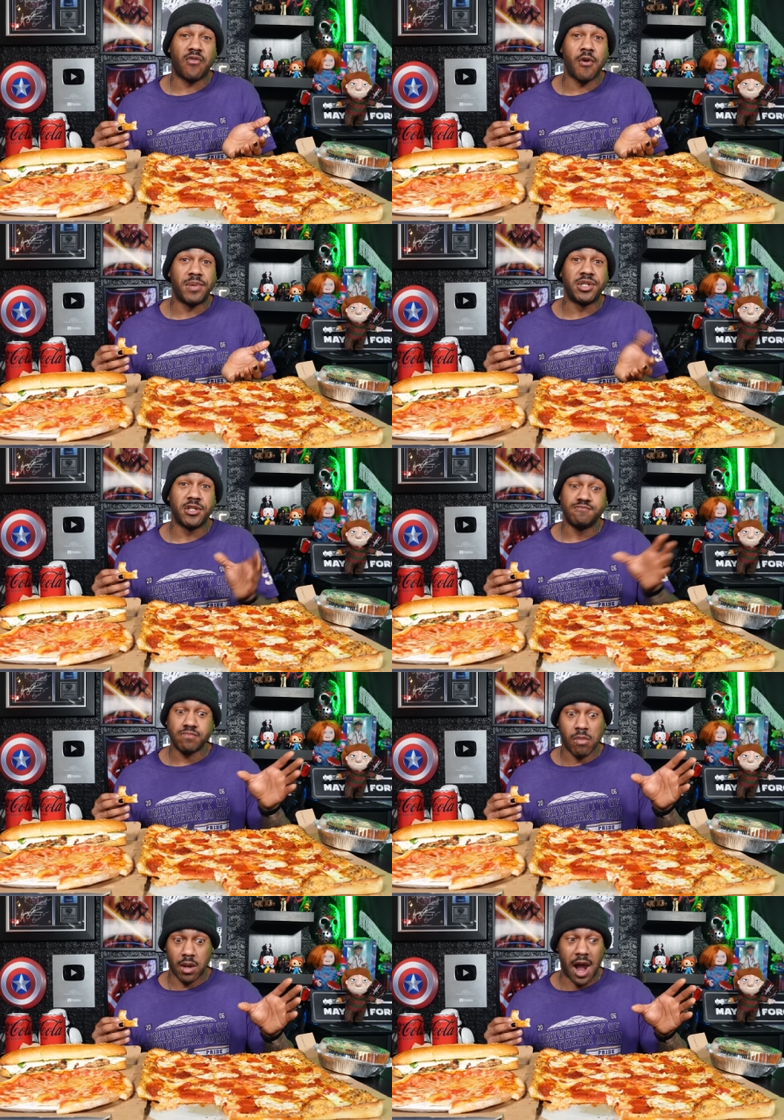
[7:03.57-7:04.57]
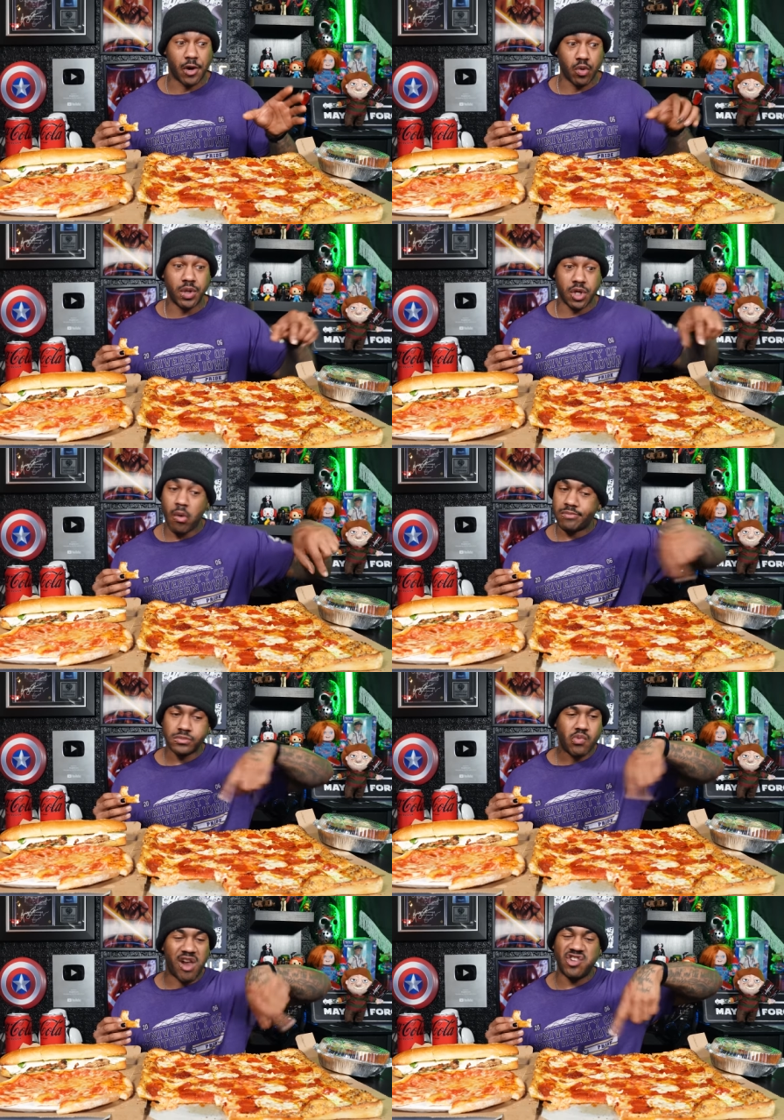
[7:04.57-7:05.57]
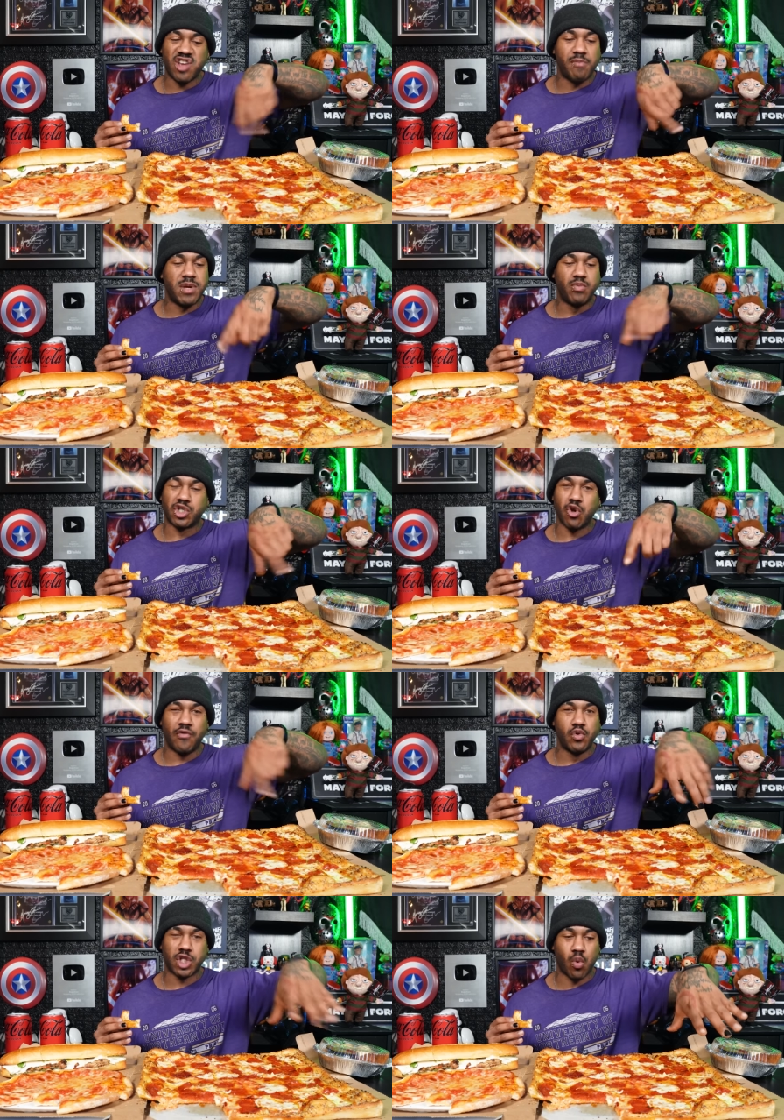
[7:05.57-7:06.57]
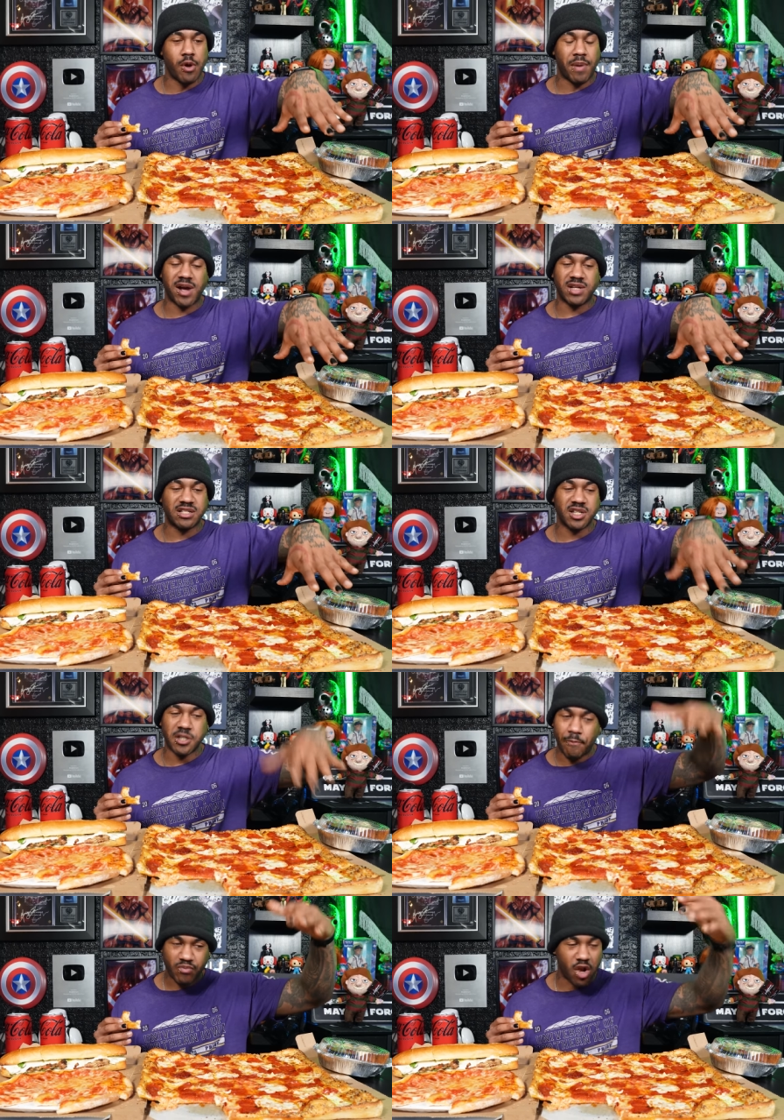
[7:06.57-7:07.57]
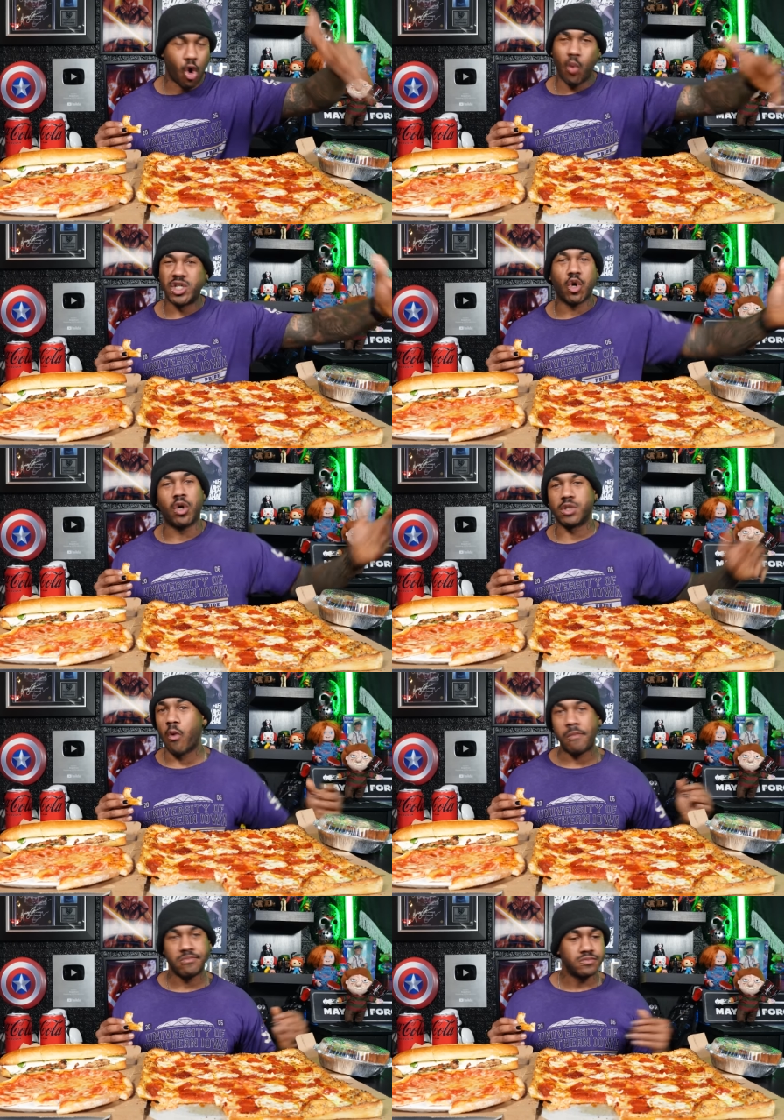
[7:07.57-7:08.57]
for a pizza. I agree with you. Anytime people serve you a square pie like this, it always costs more.